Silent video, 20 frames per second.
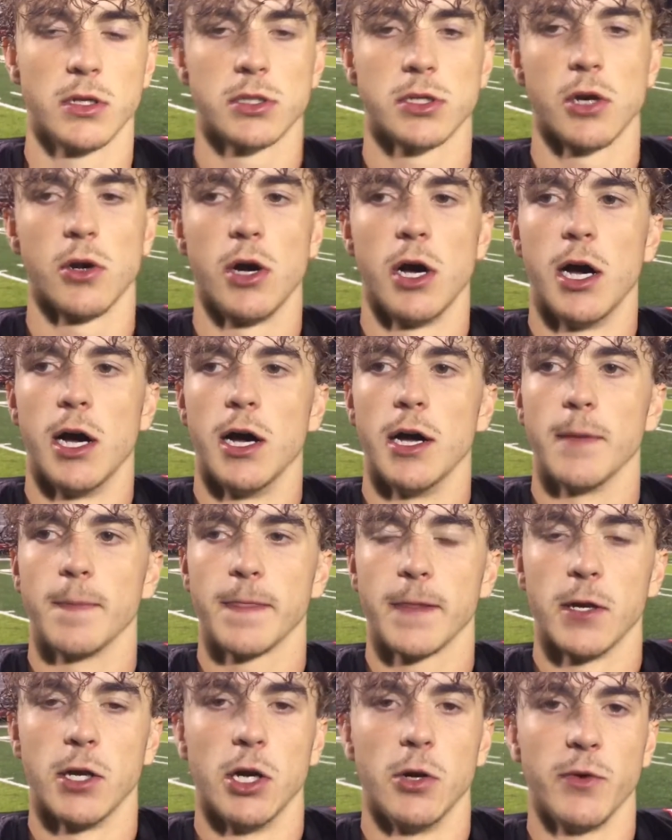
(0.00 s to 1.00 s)
So, uh,
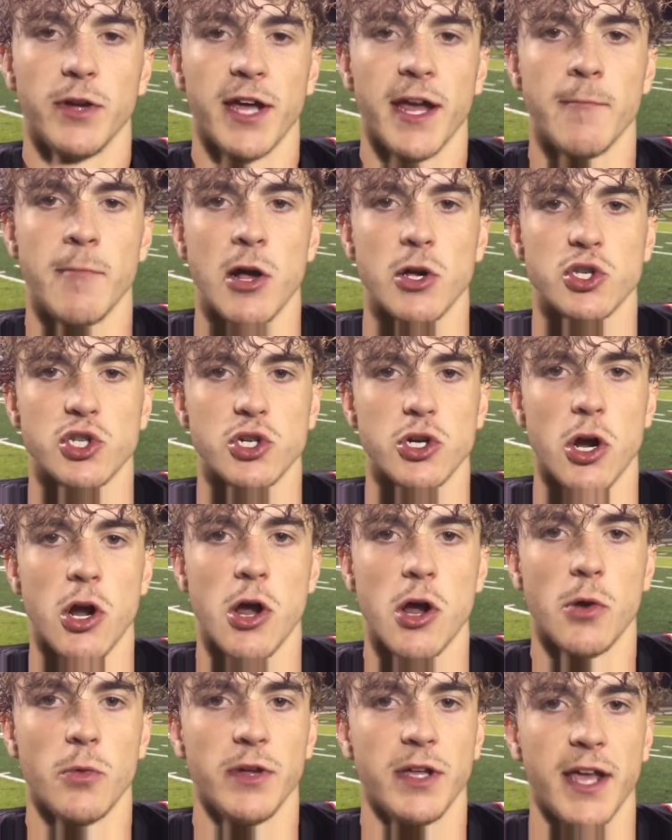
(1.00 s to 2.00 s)
you know, we came out
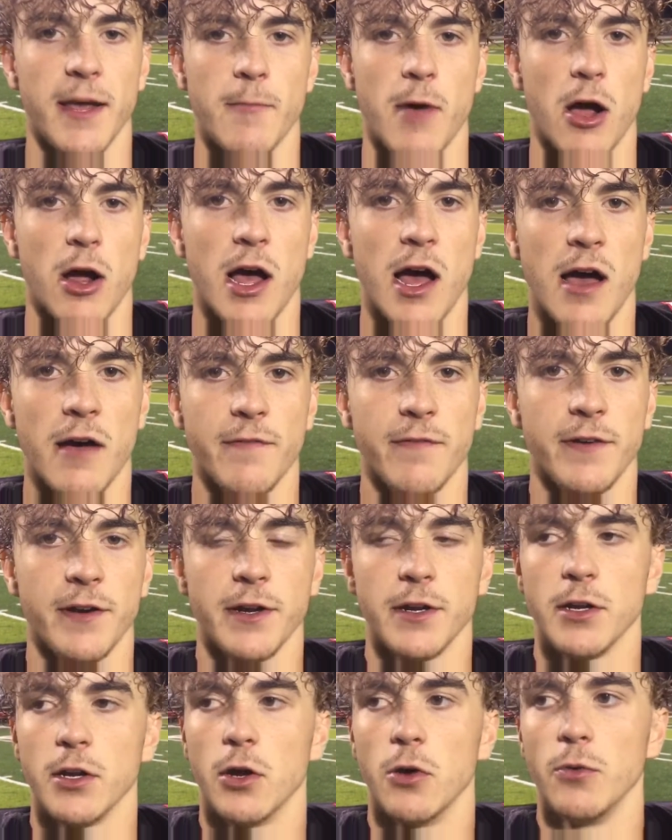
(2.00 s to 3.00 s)
strong. We came out
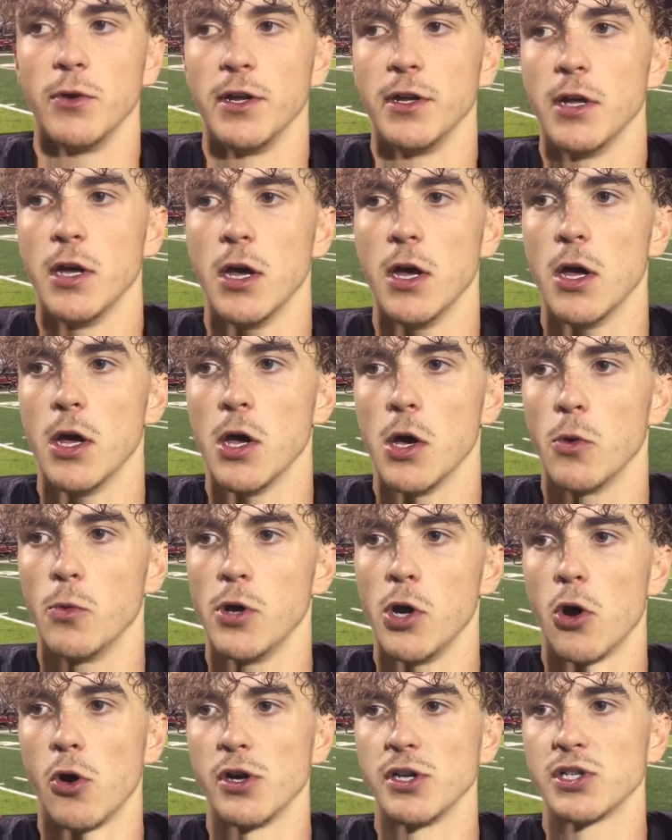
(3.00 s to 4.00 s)
confident. You know, we
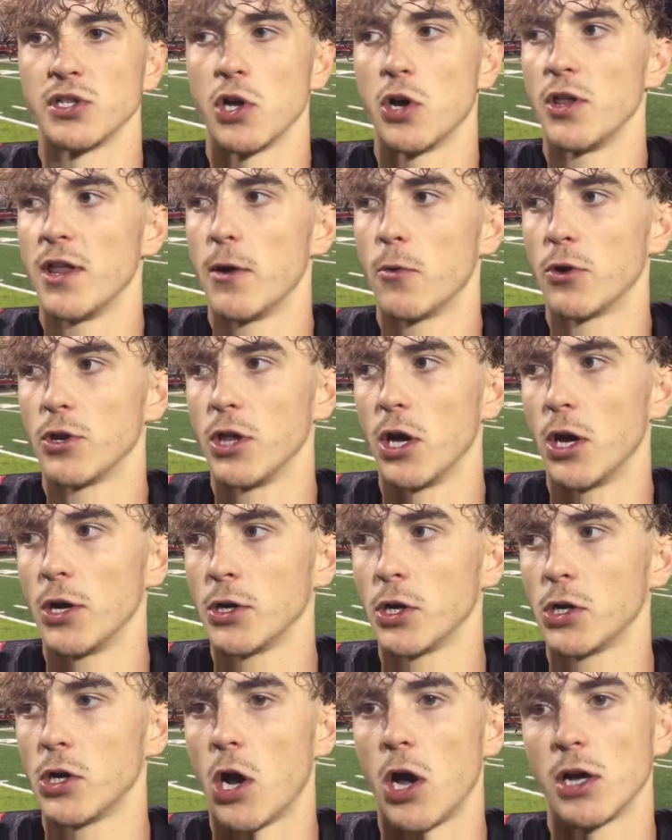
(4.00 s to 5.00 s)
we always know that we're the
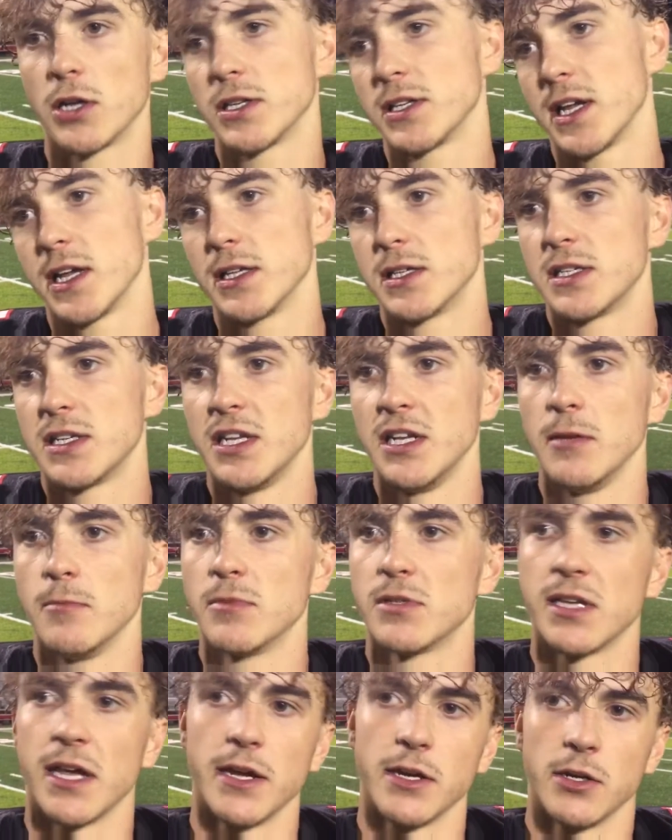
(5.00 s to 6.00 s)
underdogs against
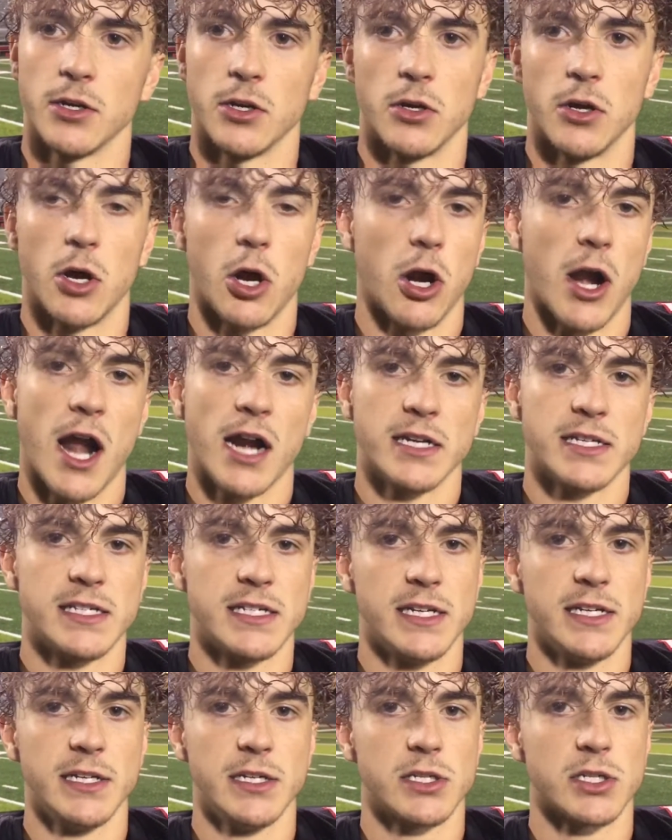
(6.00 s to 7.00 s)
teams that, you know, are out of
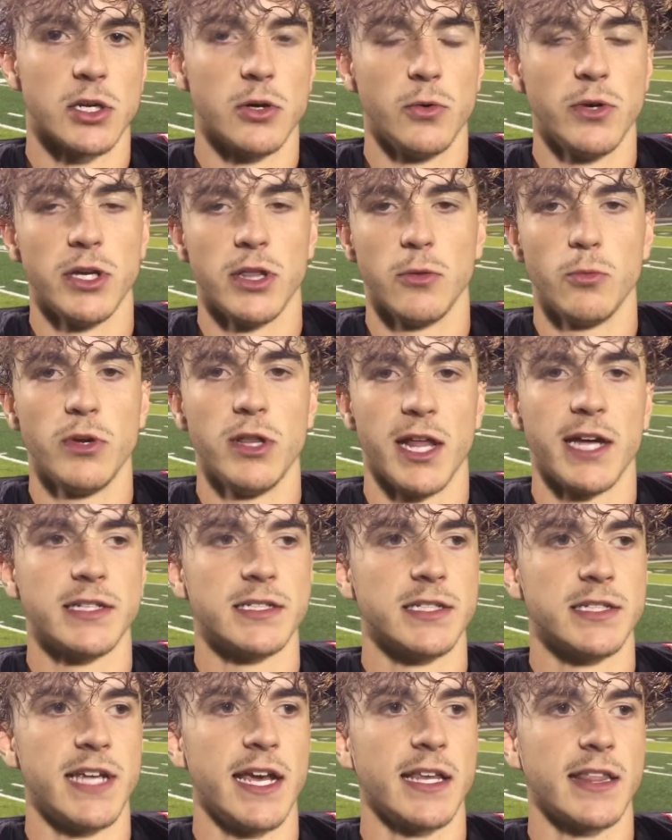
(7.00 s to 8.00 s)
city. So we, we like
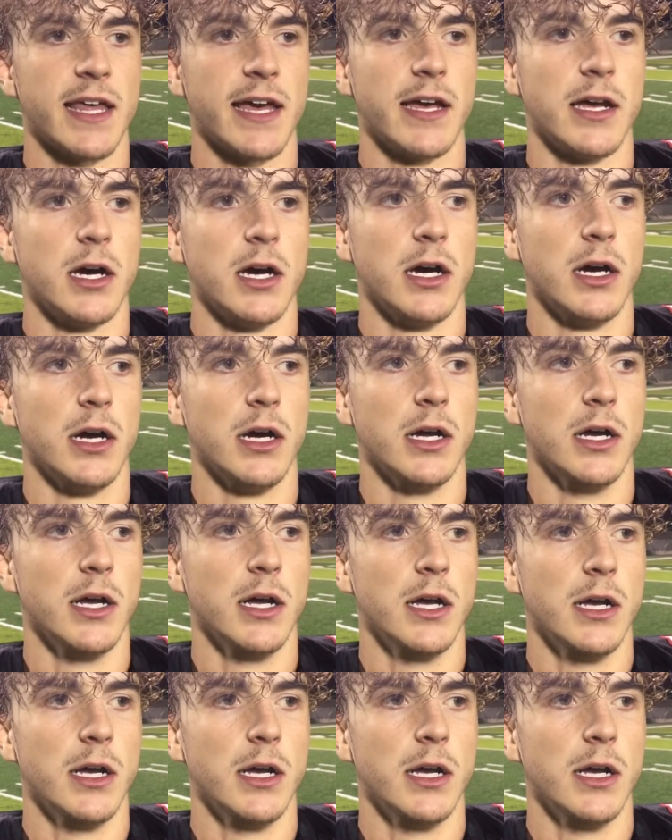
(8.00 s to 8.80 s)
to take that uh,